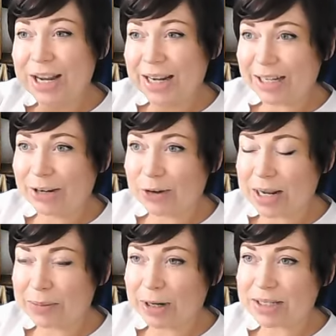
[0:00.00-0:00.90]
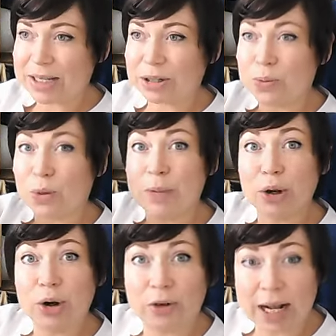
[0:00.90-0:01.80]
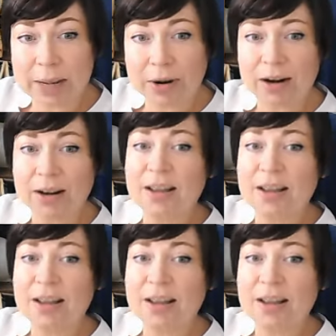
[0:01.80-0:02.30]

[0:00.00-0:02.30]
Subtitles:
and grammar, I start to worry about grammar,